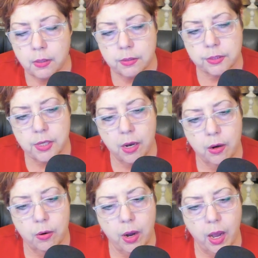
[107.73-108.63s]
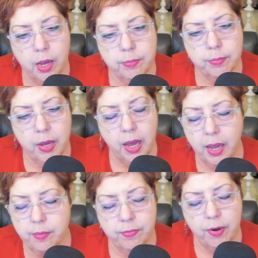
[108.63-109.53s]
so
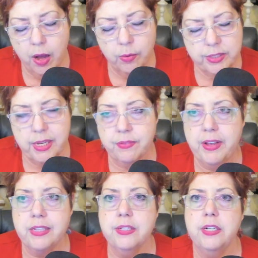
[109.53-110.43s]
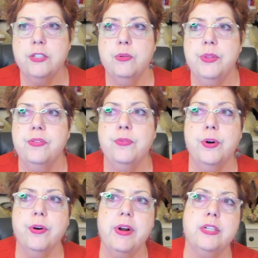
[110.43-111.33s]
I've always had a fascination with the four
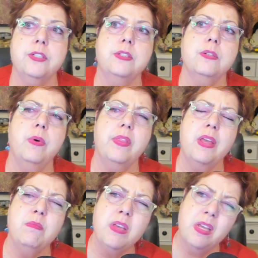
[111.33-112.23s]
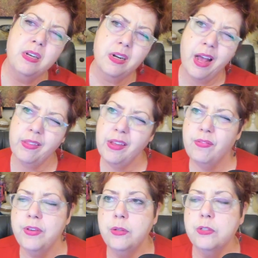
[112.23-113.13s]
directions and what they mean and how they
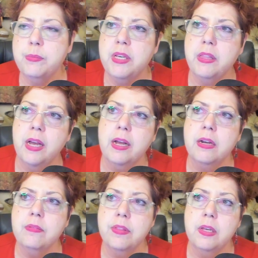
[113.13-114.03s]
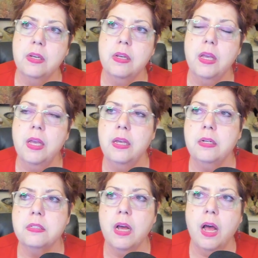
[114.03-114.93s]
feel to me and that kind of thing.
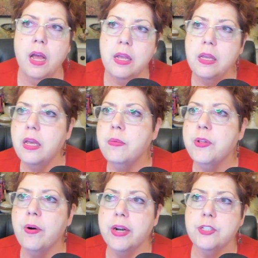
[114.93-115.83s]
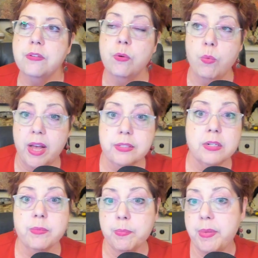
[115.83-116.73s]
And I am the direction of the West.
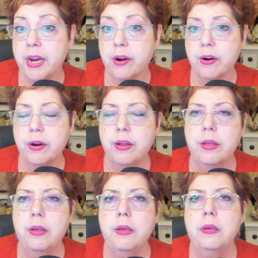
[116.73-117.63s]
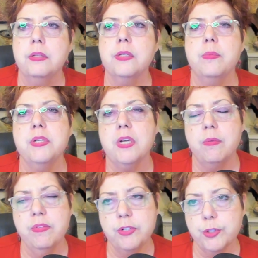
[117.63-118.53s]
I'm the bear. So I'm the time
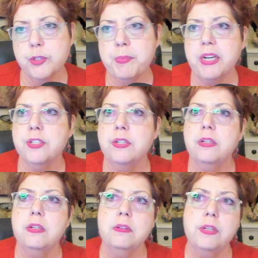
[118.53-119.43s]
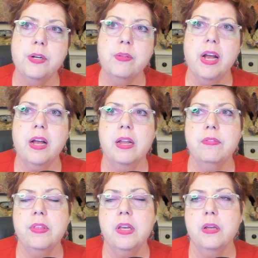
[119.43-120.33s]
of introspection and, that kind of
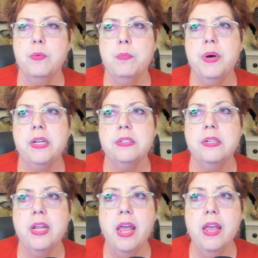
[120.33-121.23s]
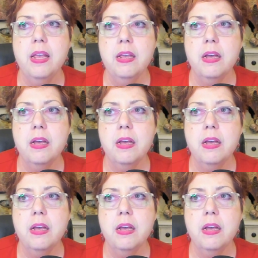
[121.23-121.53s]
thing. But today,